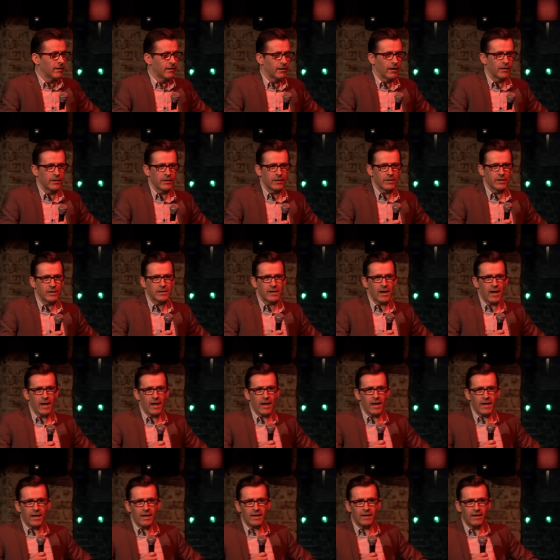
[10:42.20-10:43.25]
Now, the
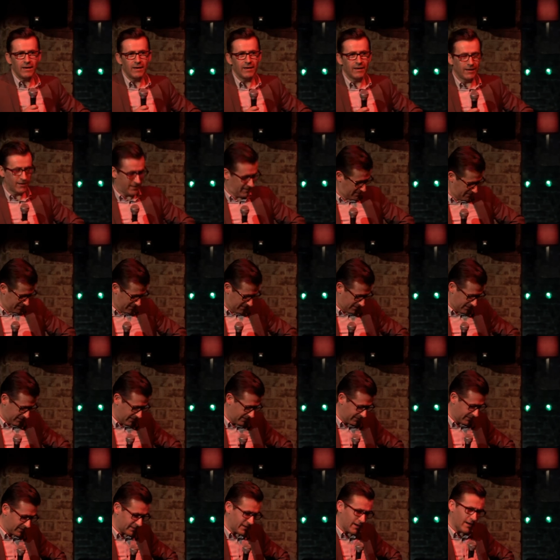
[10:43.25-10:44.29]

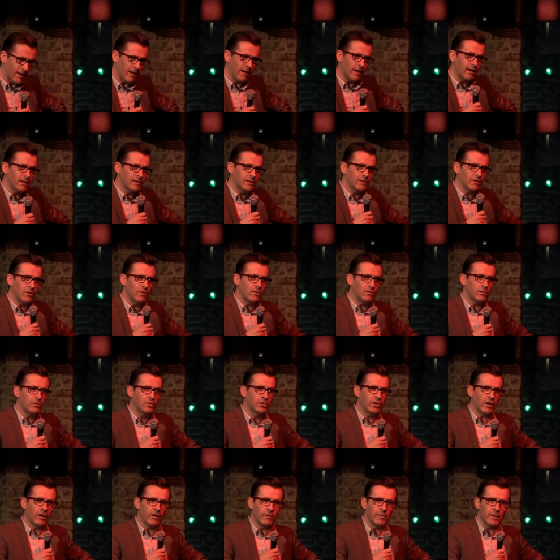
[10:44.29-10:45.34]
other day I saw
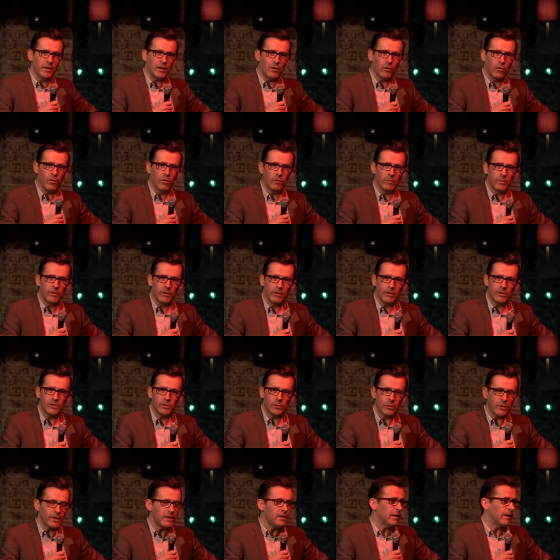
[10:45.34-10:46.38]
Jeremy Corbyn
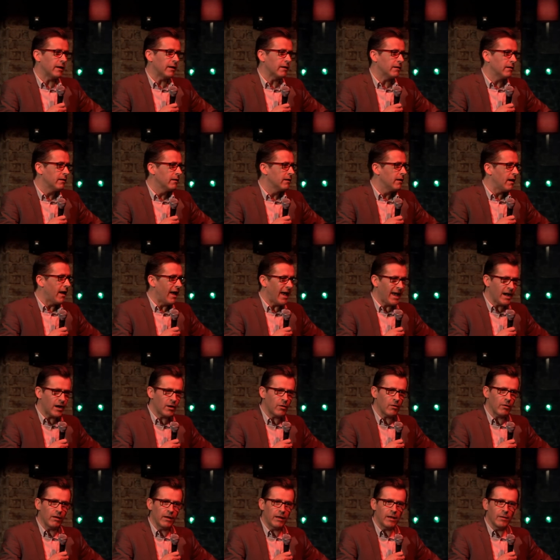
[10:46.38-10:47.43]
tweeting
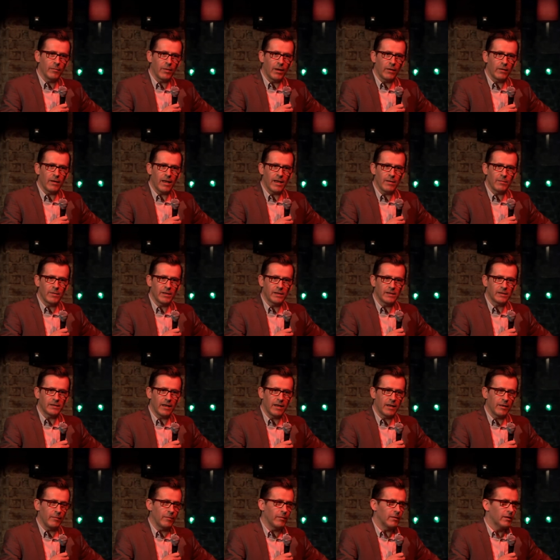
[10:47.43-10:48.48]
angrily about
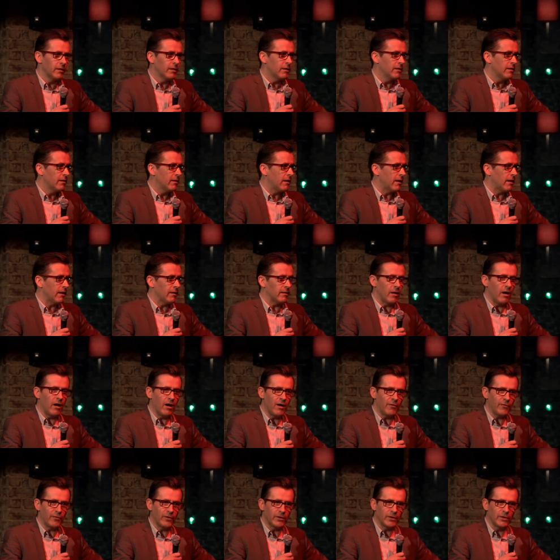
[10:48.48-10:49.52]
MSM and
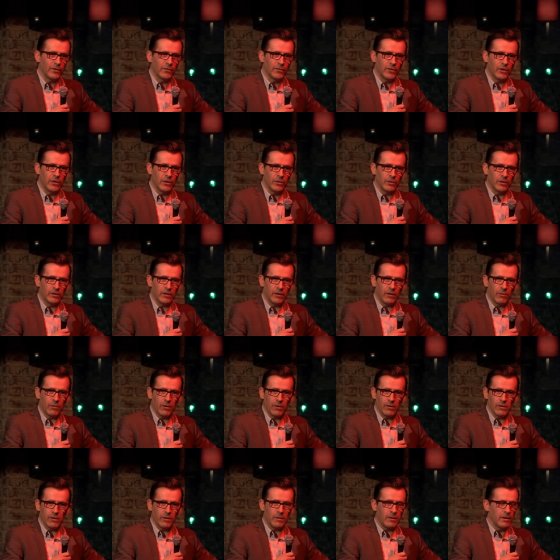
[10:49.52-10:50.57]
offering the view that they
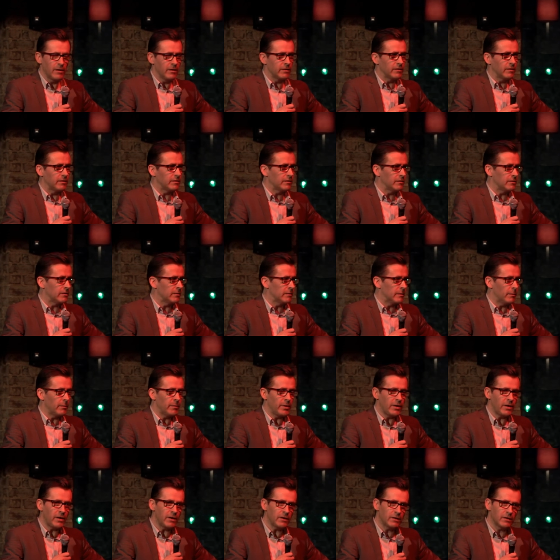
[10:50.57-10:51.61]
were the
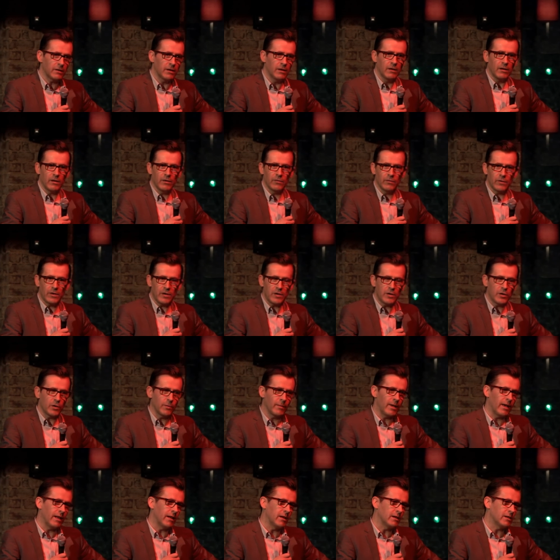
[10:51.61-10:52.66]
pit of
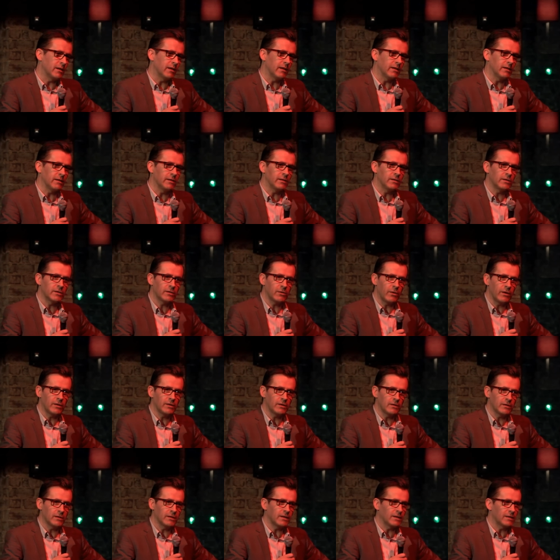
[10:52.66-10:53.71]
inhumanity and a
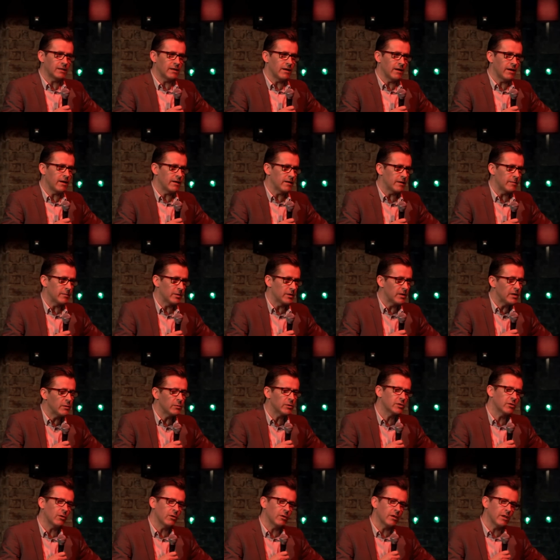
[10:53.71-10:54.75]
disgrace to society. But he
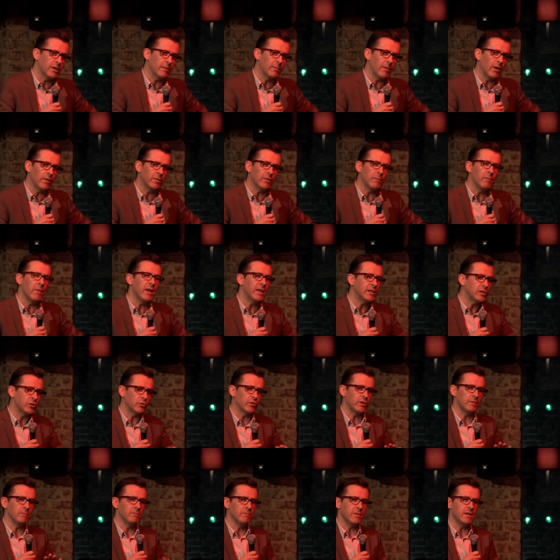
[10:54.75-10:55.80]
was talking about the
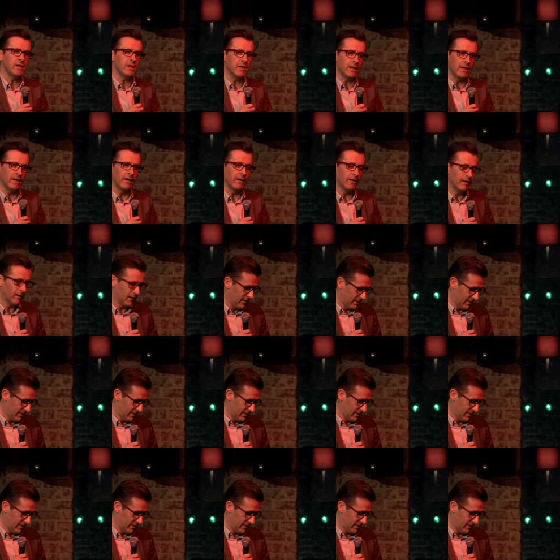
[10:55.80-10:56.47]
mainstream media,